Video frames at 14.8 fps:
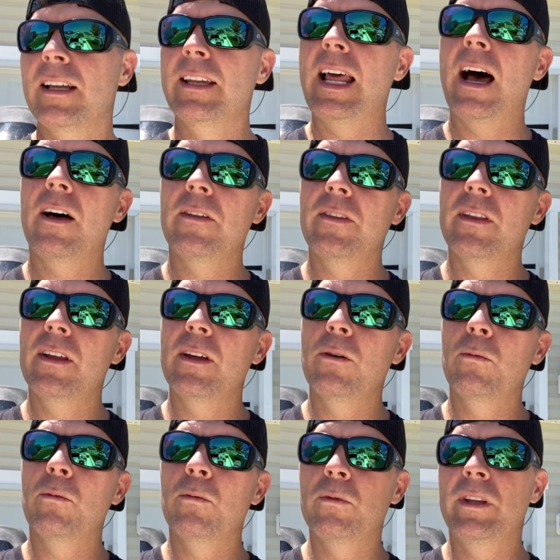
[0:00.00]
Now,
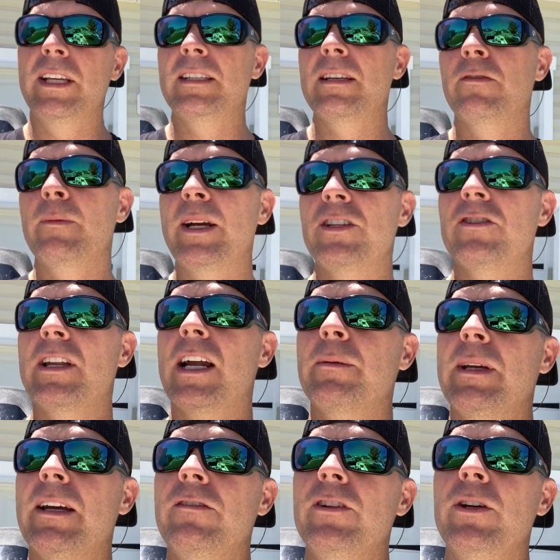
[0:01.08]
this information that
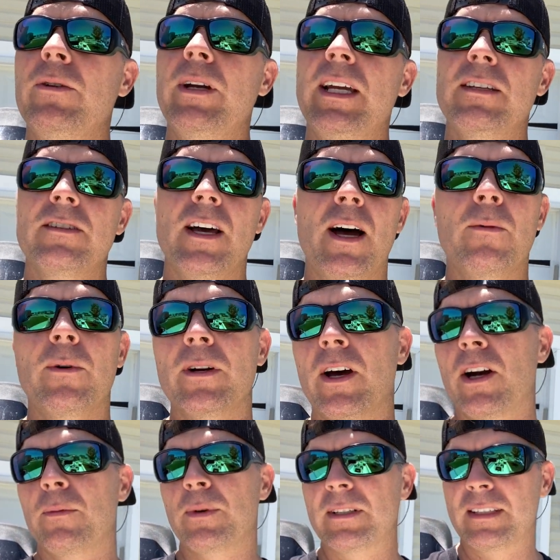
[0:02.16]
I'm giving you is not
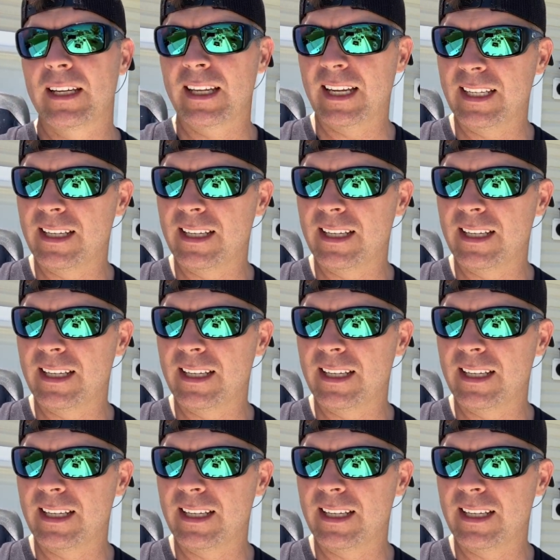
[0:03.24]
100%.